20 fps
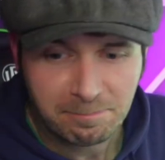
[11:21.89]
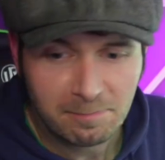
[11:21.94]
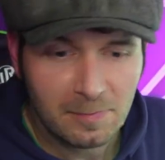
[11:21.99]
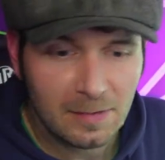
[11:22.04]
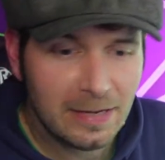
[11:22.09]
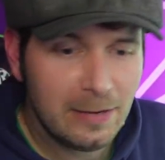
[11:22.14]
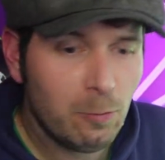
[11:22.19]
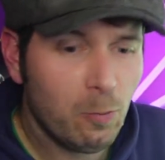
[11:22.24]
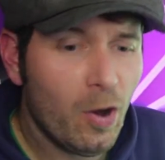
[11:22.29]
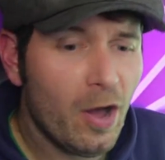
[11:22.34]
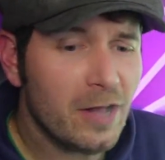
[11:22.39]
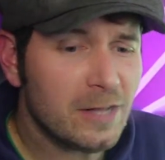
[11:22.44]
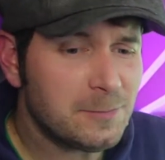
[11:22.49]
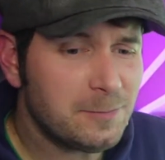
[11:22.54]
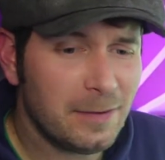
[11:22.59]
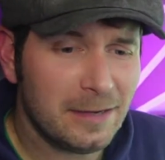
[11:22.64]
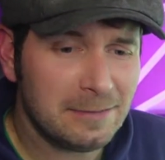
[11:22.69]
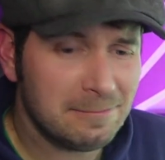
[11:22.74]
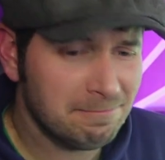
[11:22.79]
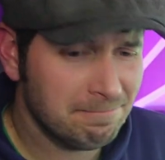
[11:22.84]
It worked,
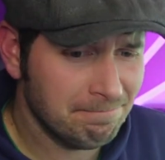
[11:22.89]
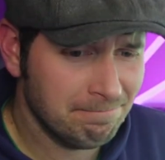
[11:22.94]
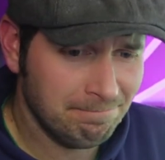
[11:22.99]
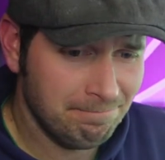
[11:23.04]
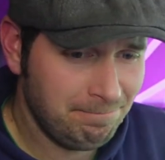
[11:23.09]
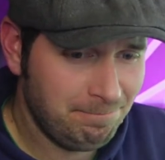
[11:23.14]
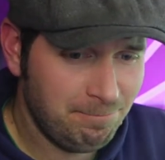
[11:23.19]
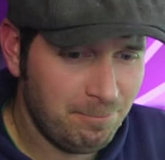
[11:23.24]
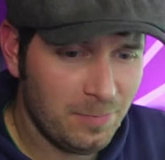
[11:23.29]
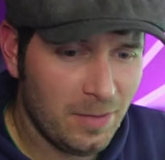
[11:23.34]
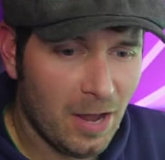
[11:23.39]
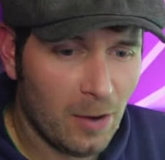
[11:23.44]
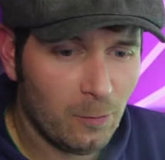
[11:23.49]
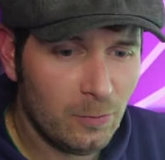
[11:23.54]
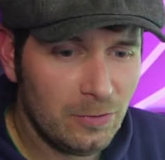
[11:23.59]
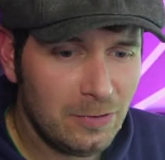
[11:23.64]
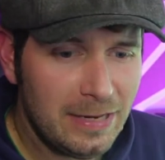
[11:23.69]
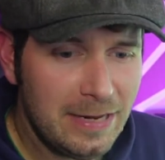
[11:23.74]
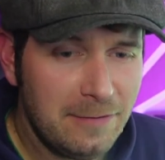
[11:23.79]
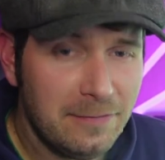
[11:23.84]
but no, we'll
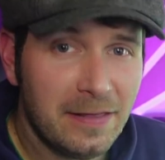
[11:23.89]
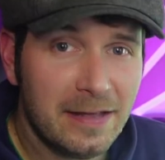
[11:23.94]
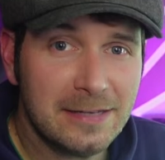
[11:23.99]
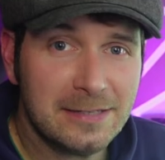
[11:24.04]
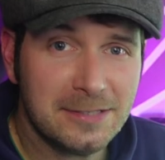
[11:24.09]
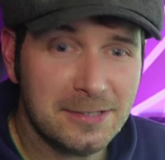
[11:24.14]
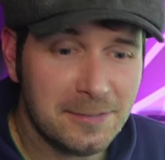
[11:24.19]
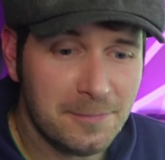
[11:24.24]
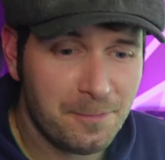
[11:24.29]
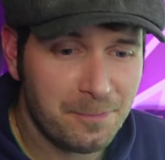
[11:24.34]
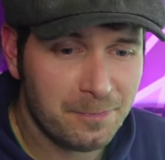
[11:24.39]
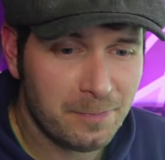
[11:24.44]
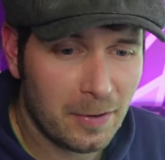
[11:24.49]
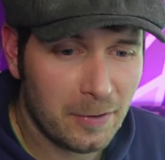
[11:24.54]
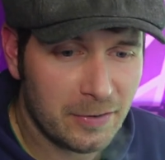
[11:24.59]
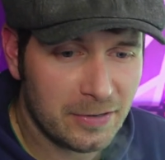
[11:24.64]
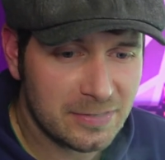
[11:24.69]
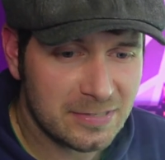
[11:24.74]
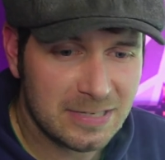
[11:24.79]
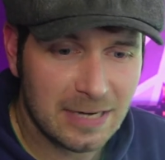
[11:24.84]
leave that to
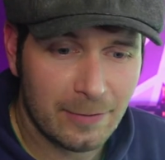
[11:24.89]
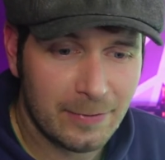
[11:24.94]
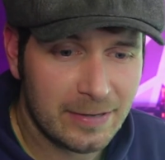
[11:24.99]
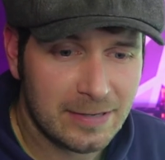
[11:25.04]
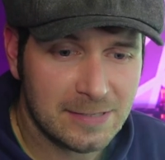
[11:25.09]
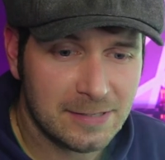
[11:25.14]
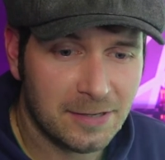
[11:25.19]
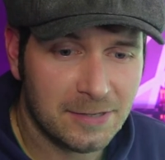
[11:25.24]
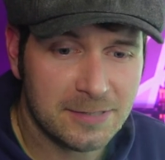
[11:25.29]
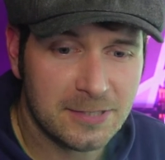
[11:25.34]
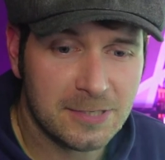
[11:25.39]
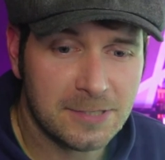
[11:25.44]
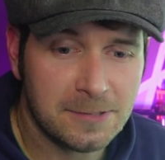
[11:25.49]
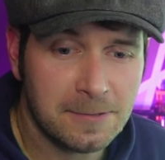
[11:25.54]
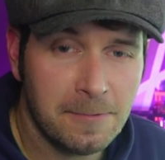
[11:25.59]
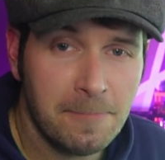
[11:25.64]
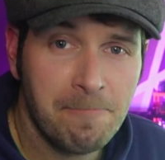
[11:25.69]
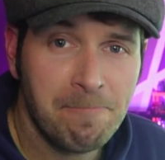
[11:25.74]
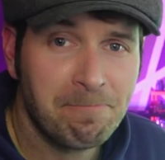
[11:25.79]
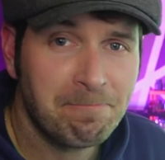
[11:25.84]
Bogan, shall we? Because I just...
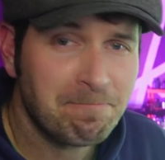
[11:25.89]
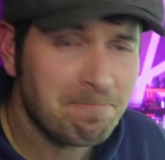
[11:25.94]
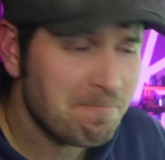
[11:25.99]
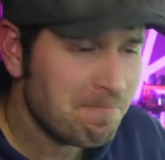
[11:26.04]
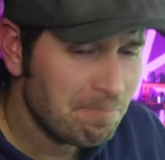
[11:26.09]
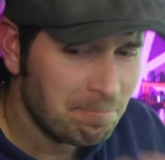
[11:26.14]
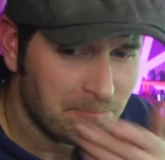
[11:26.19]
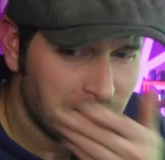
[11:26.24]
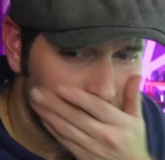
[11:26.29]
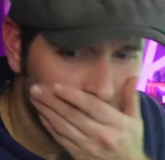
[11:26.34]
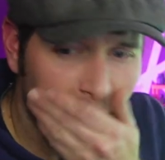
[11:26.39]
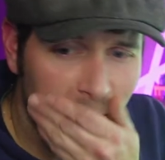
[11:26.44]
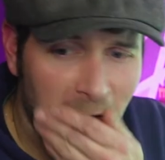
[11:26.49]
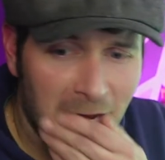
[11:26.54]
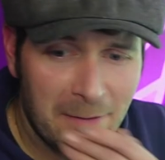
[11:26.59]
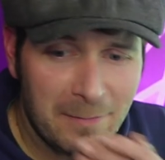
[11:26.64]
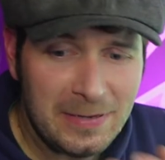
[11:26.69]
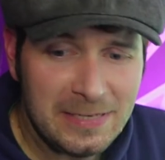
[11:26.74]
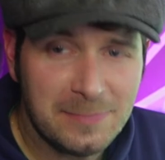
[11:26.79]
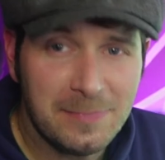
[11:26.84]
That
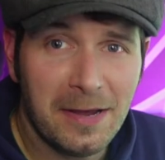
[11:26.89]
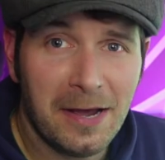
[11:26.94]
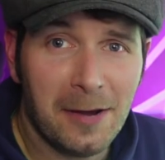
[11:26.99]
messed me up.